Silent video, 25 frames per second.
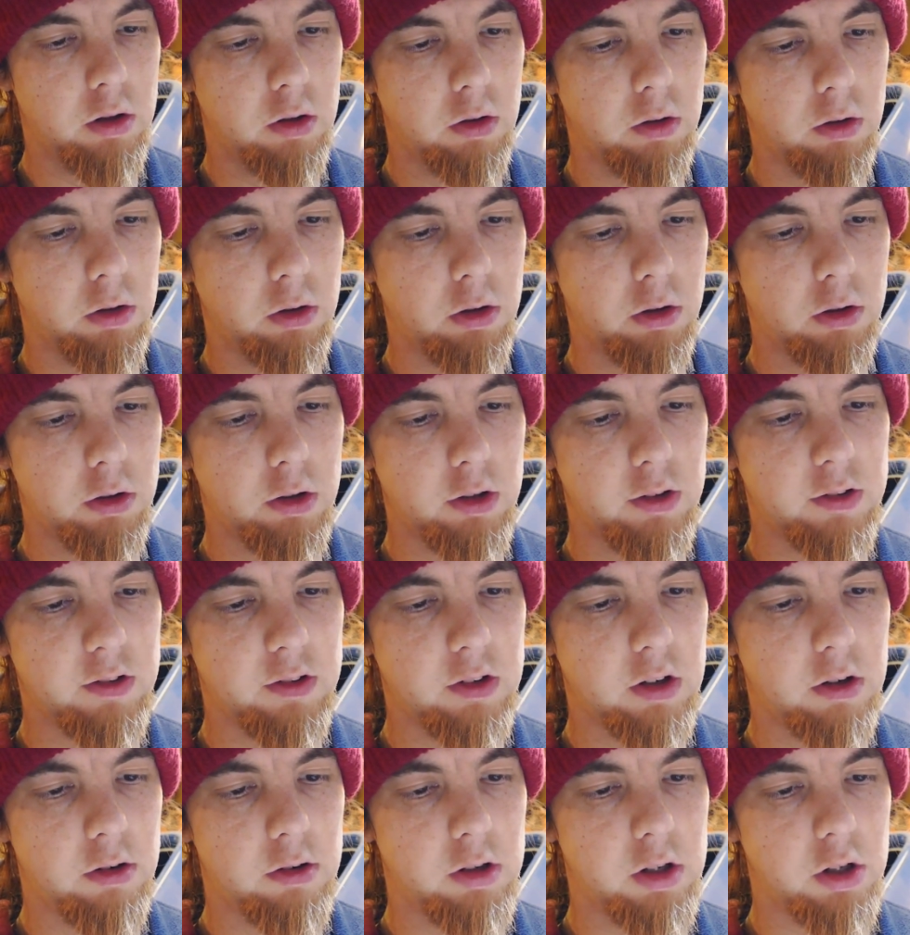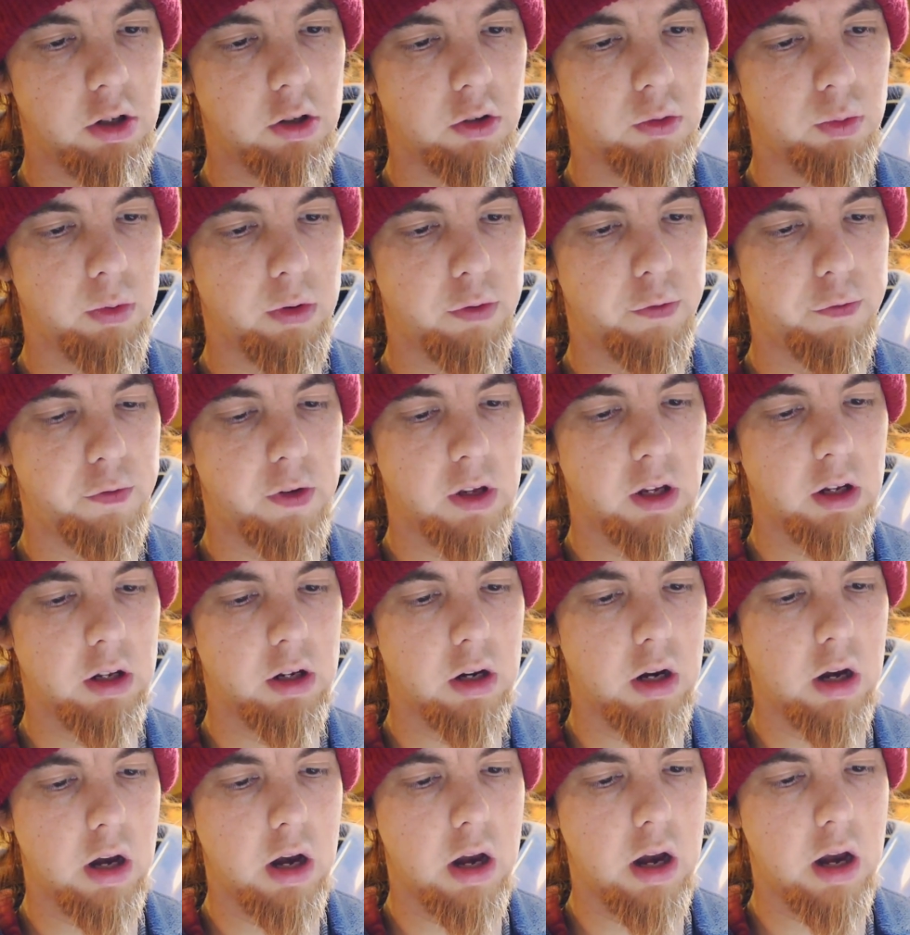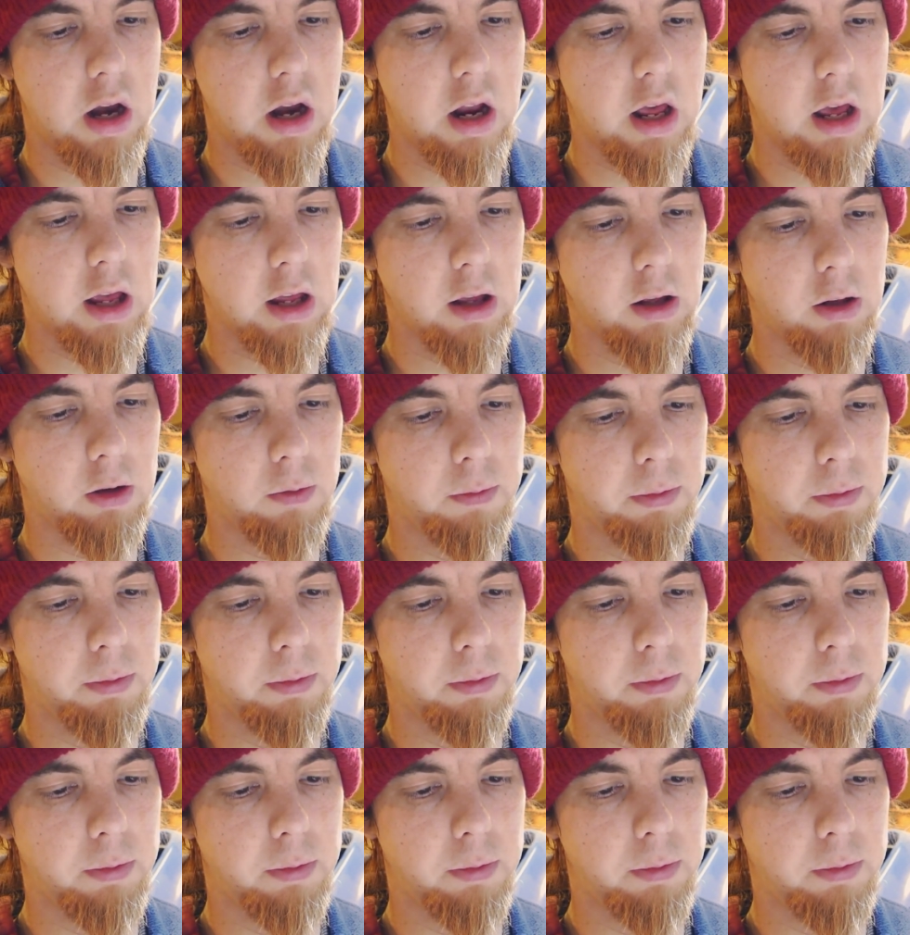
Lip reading: not necessarily just with fingernail,